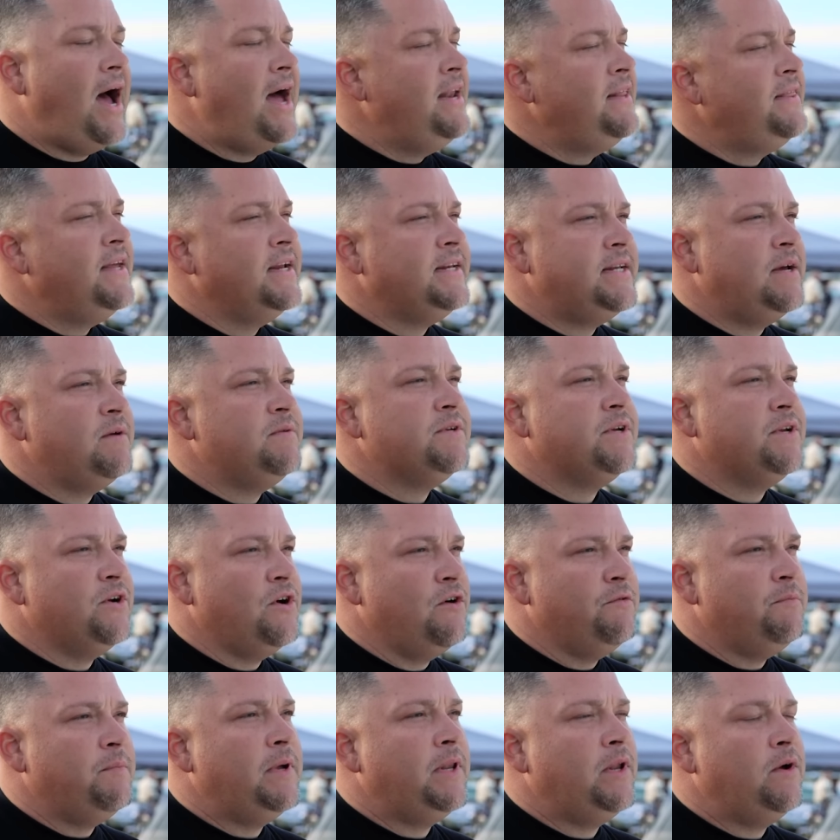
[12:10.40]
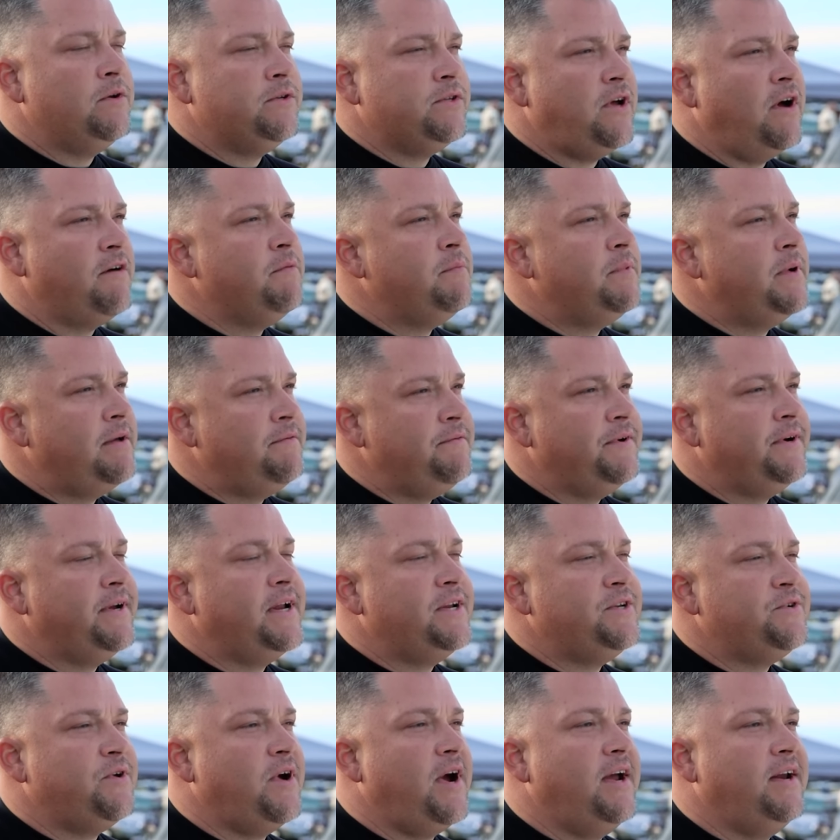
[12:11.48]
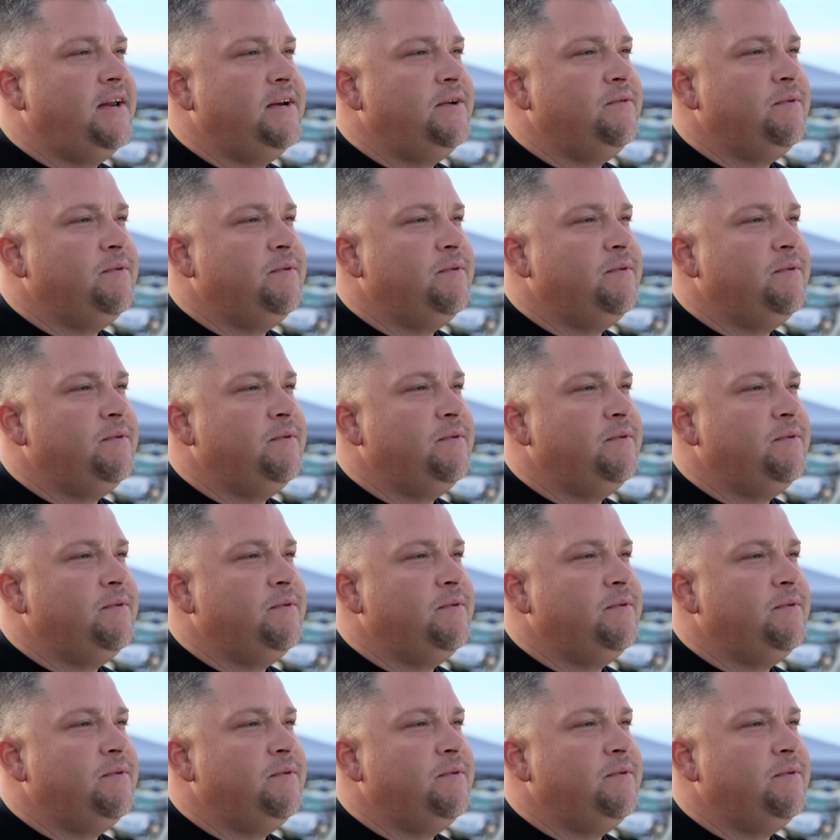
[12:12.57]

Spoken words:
I didn't think Ted was gonna go for my lowest offer, but I figured I'd try it